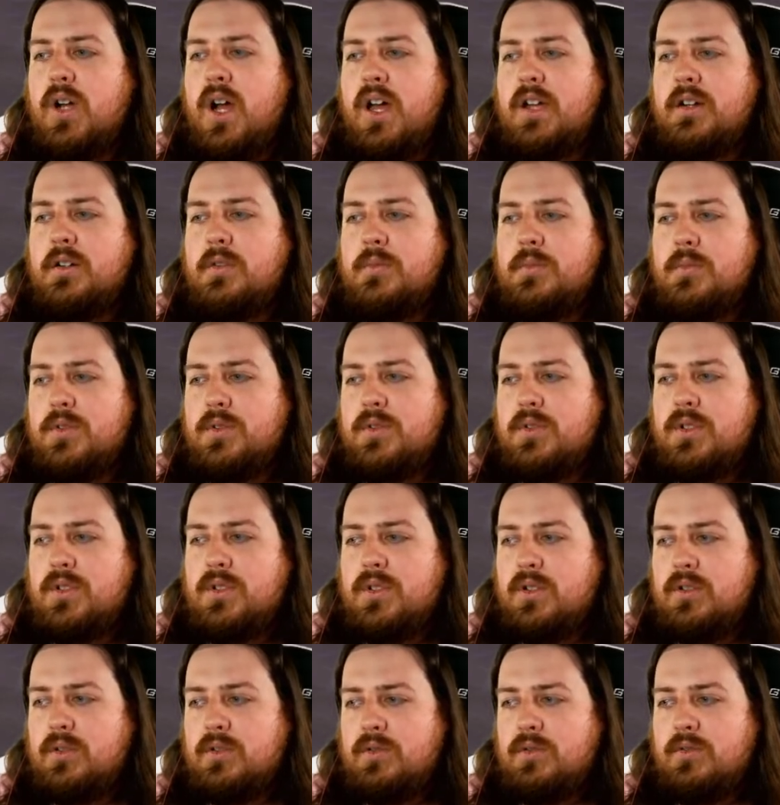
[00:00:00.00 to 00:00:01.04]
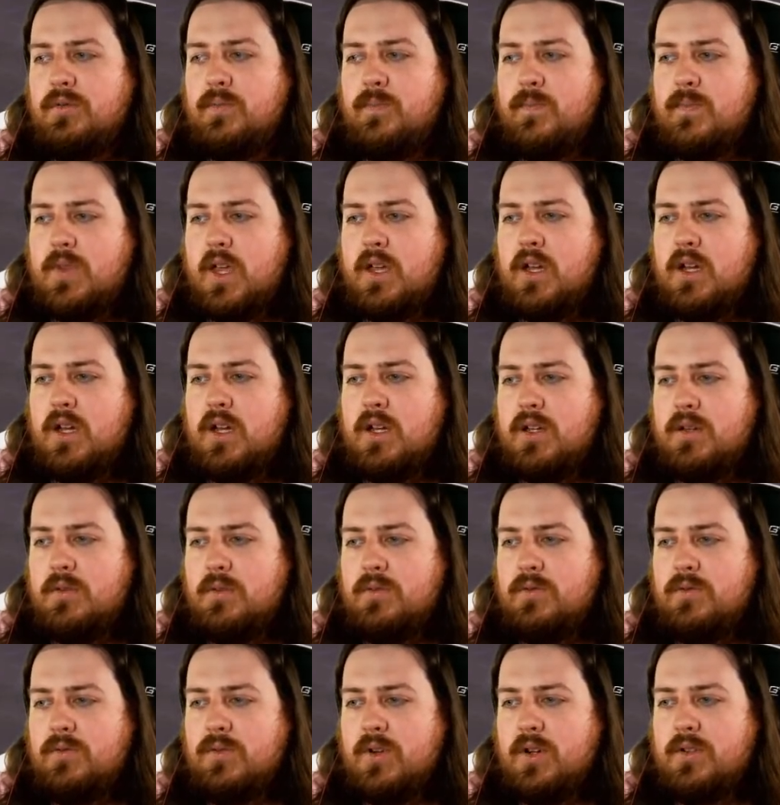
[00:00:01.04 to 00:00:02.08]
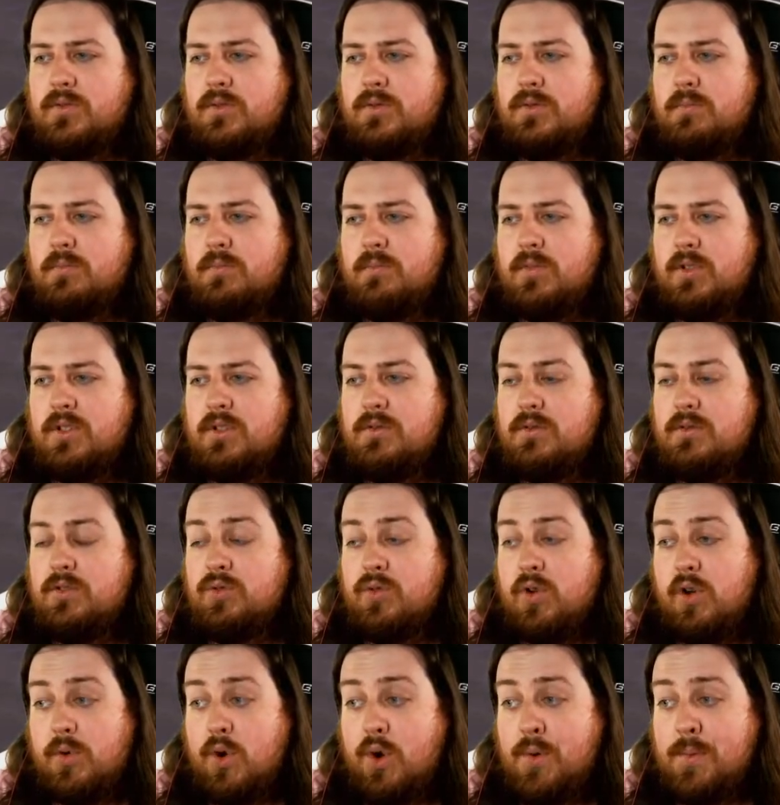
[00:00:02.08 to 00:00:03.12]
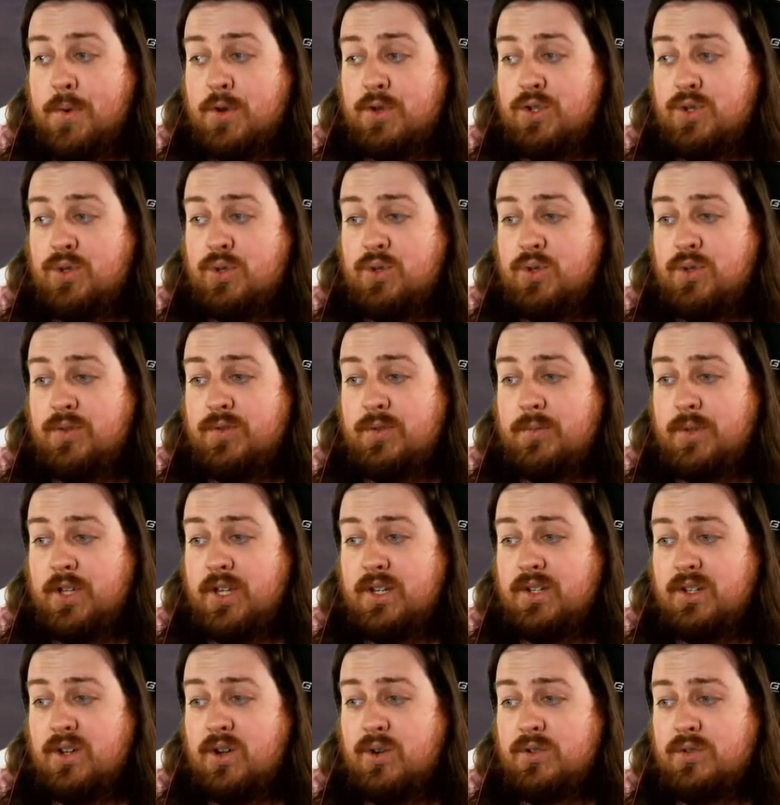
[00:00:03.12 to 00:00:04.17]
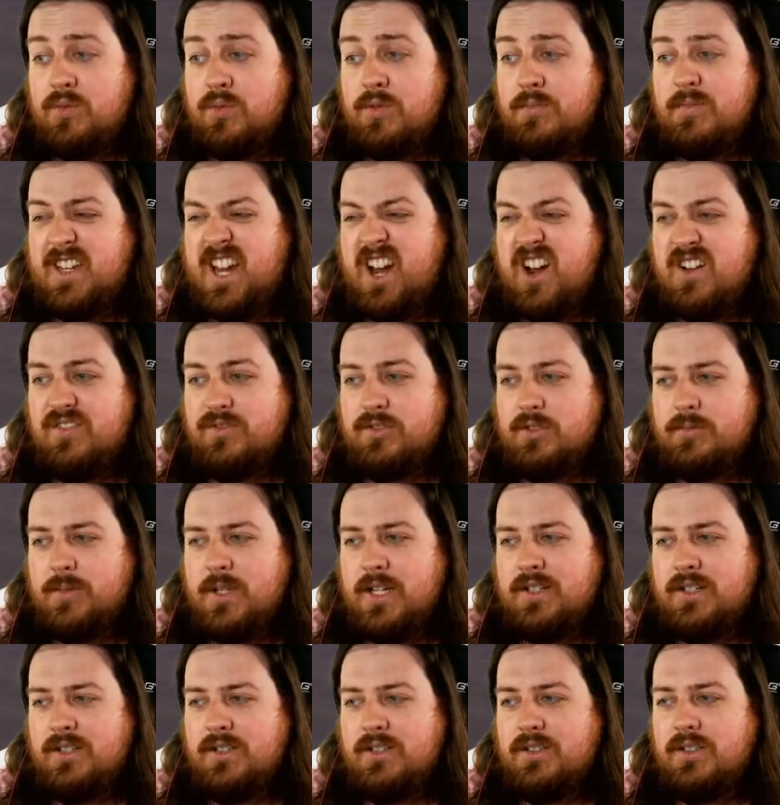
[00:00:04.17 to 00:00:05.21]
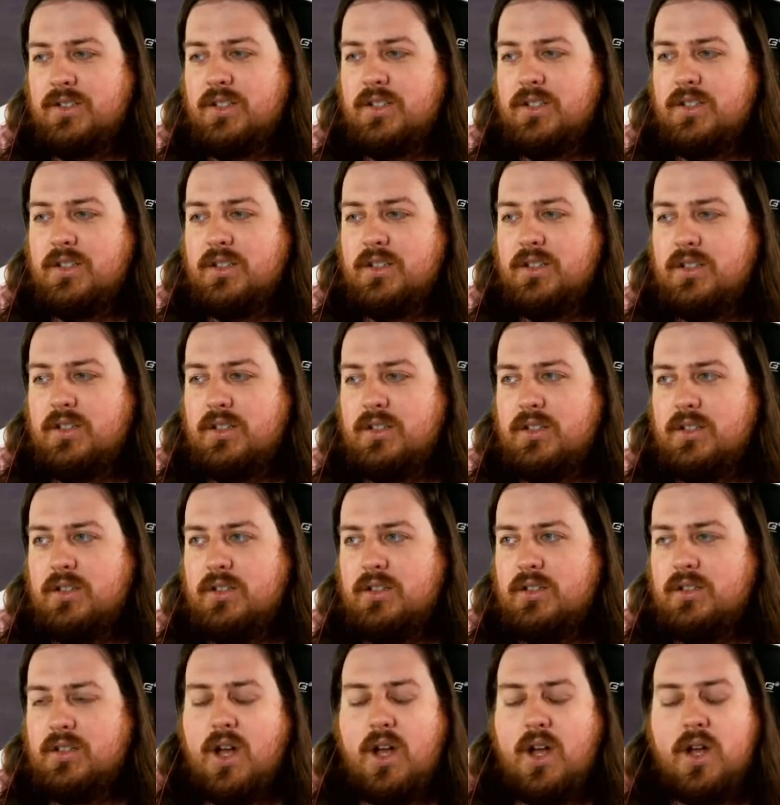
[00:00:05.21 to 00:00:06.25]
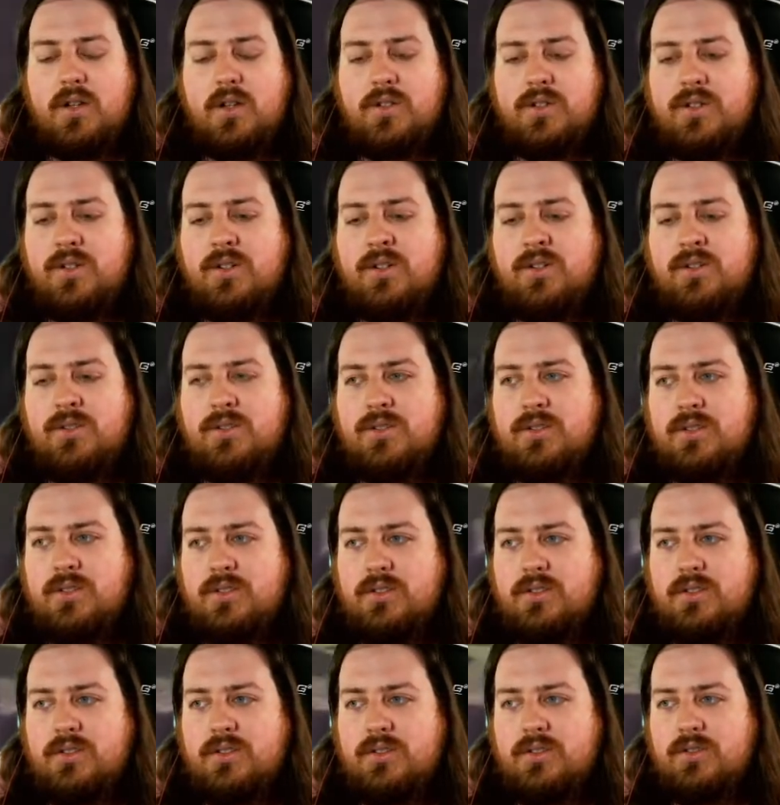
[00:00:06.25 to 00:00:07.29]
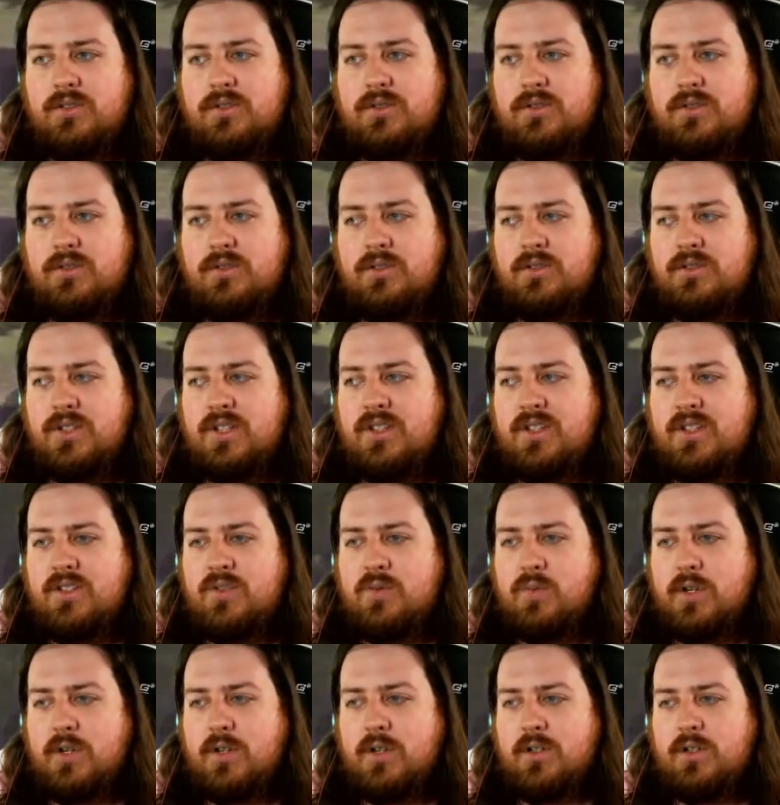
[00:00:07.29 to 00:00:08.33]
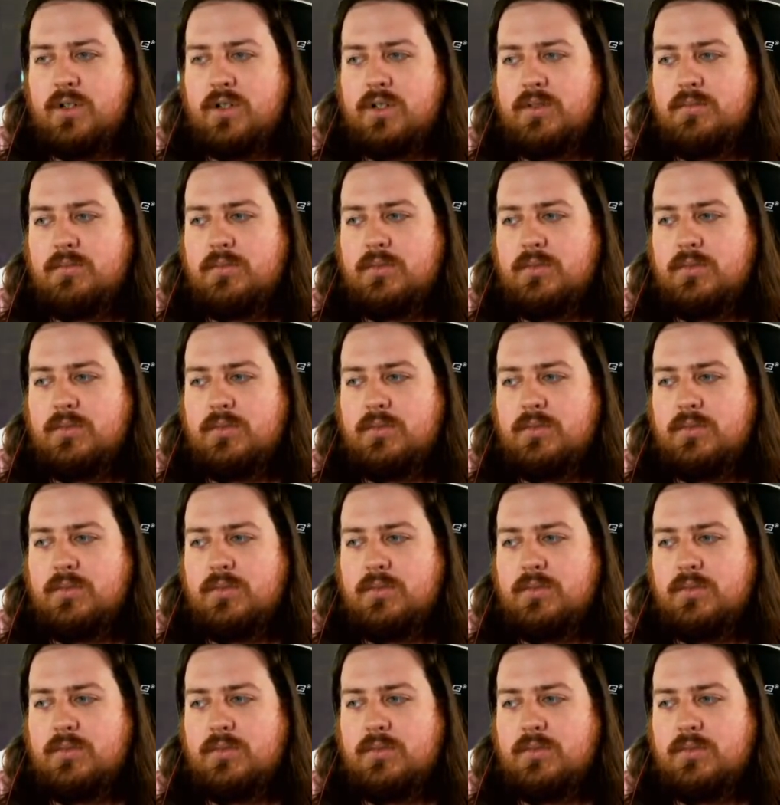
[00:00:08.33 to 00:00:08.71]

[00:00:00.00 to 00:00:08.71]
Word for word: items. Frightfully strong Pokemon too. If you plan to go into one, be careful about it. Oh, so there's like these weird, oh,